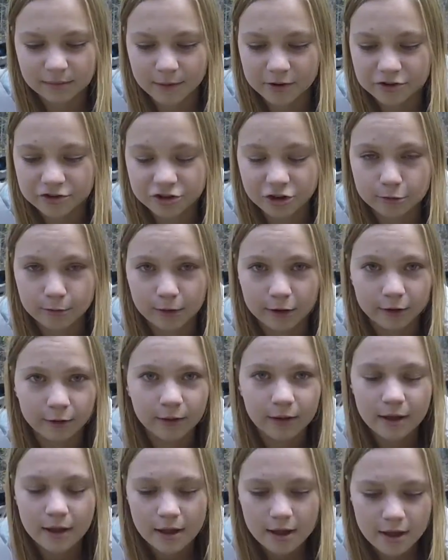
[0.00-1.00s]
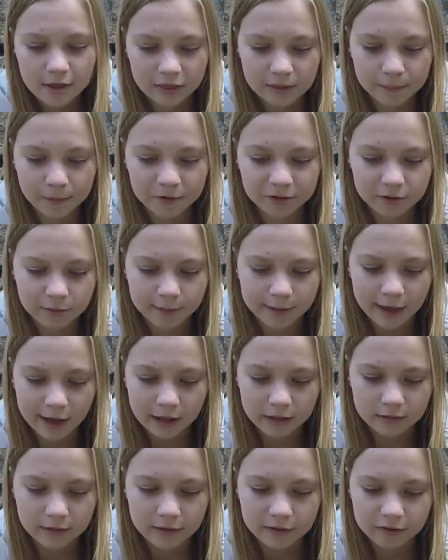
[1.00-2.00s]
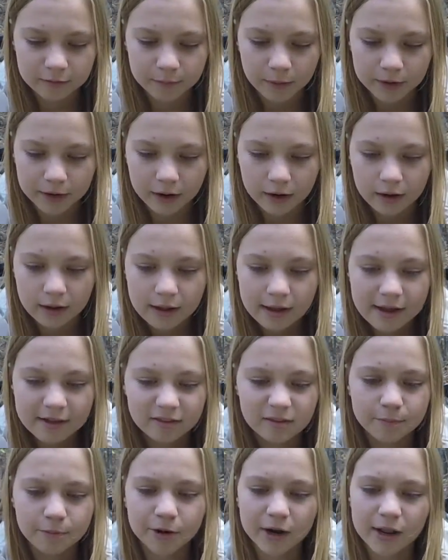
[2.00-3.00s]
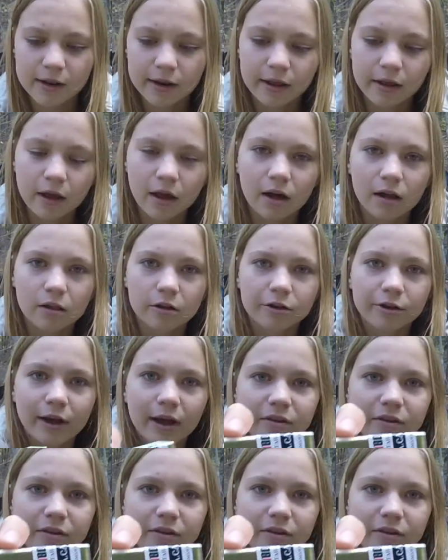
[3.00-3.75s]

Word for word: I'm not sure about the person who'll be getting this, but uh, it's a pretty neat color. You